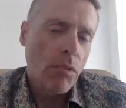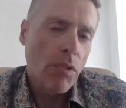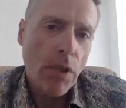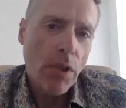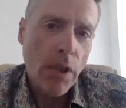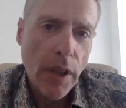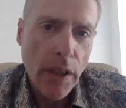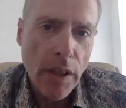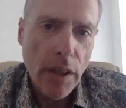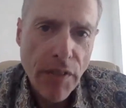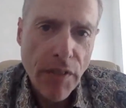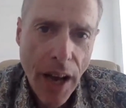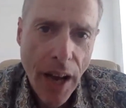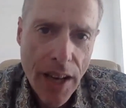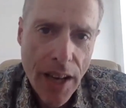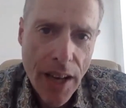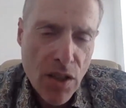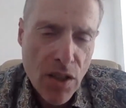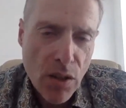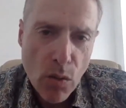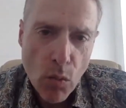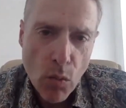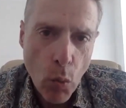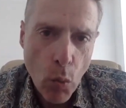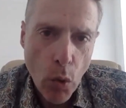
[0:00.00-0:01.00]
kind of
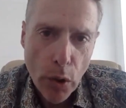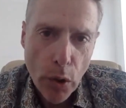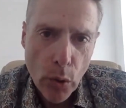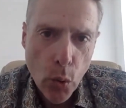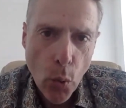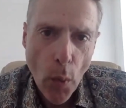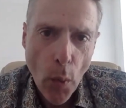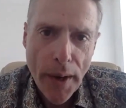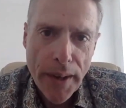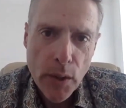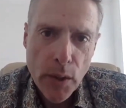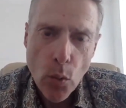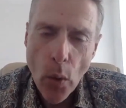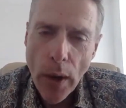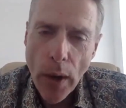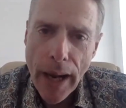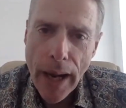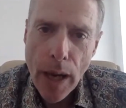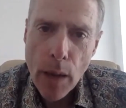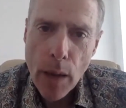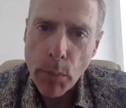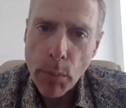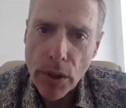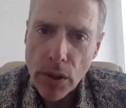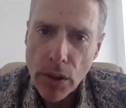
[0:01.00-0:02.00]
nascent World Wide
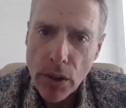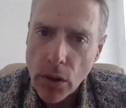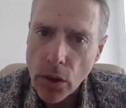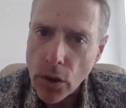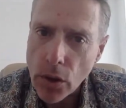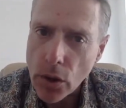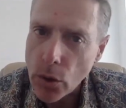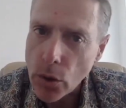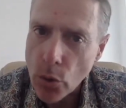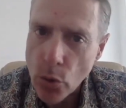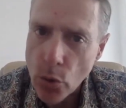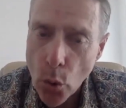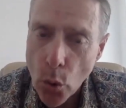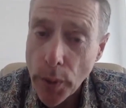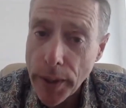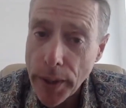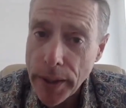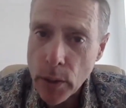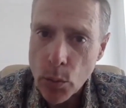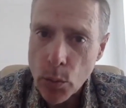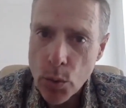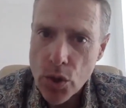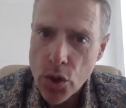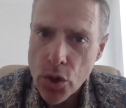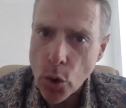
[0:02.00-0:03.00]
Web, and you know the way
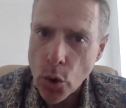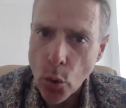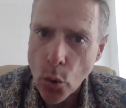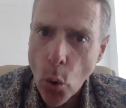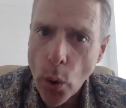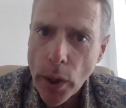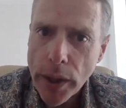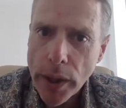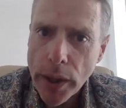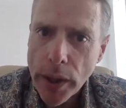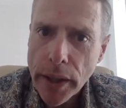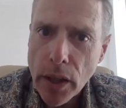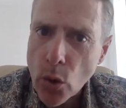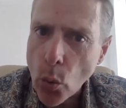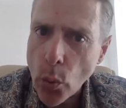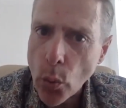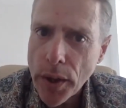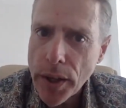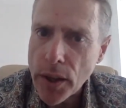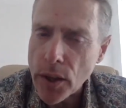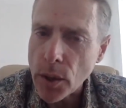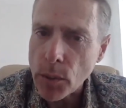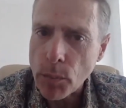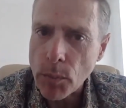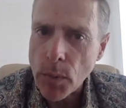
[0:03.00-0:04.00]
it was growing and the
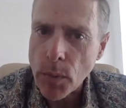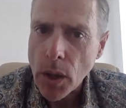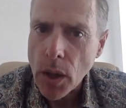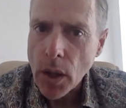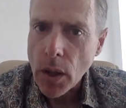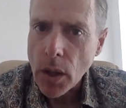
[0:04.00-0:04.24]
way that